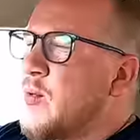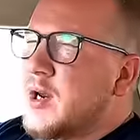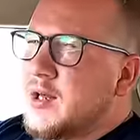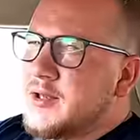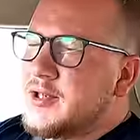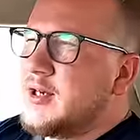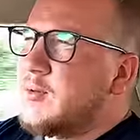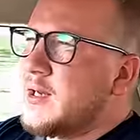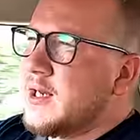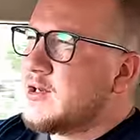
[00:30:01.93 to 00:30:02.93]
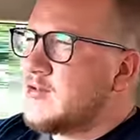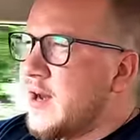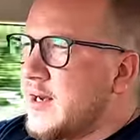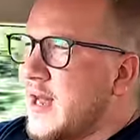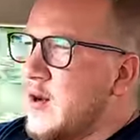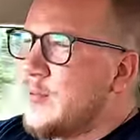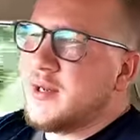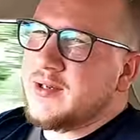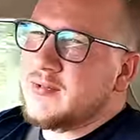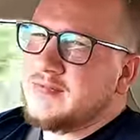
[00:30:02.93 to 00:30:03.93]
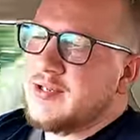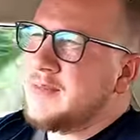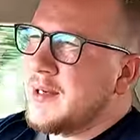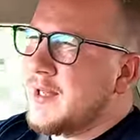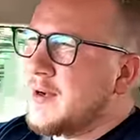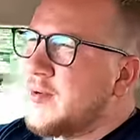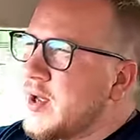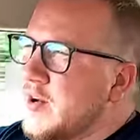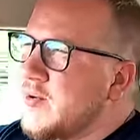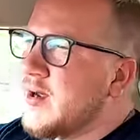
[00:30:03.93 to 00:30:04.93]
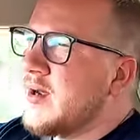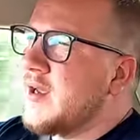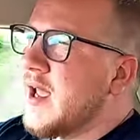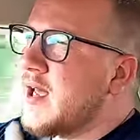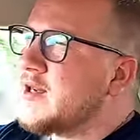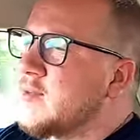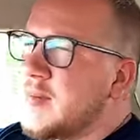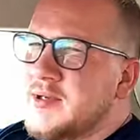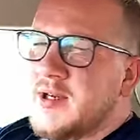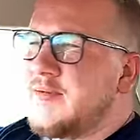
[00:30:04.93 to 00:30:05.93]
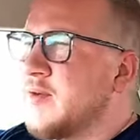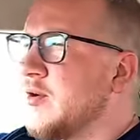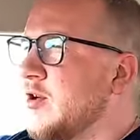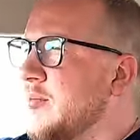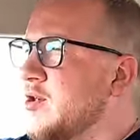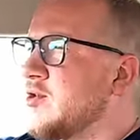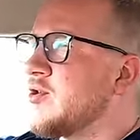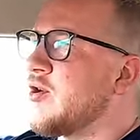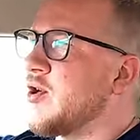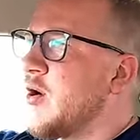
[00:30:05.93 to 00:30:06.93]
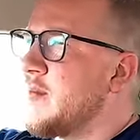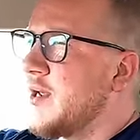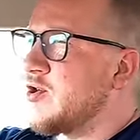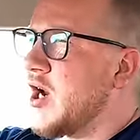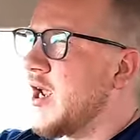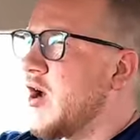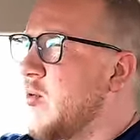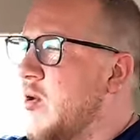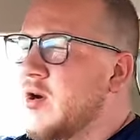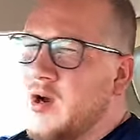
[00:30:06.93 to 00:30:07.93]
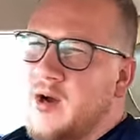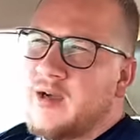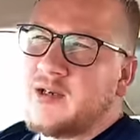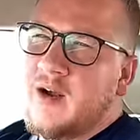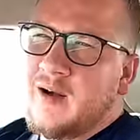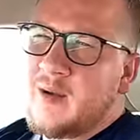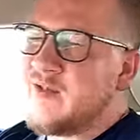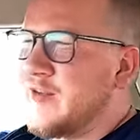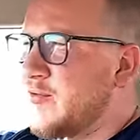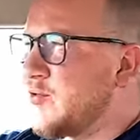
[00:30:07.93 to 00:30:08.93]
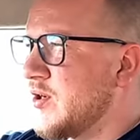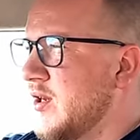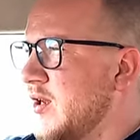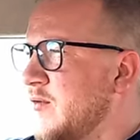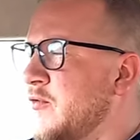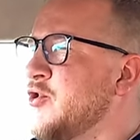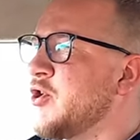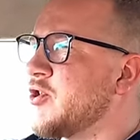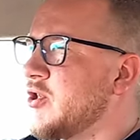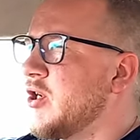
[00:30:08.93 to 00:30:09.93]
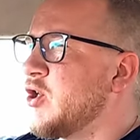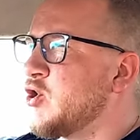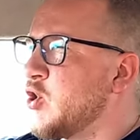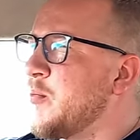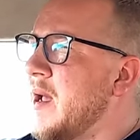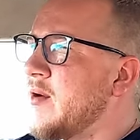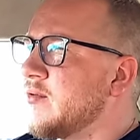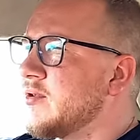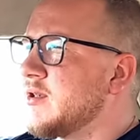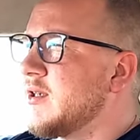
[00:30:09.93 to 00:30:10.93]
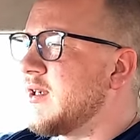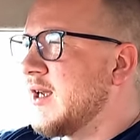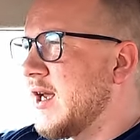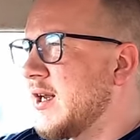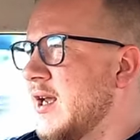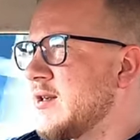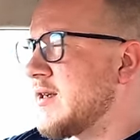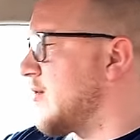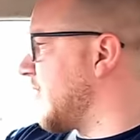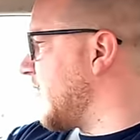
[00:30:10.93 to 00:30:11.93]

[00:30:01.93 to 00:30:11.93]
Well, I can't tell you what it is right now because simply I don't know. Head to the website, feelgoodcompetitions.com, and check out what car is currently being raffled for just £2 and get yourself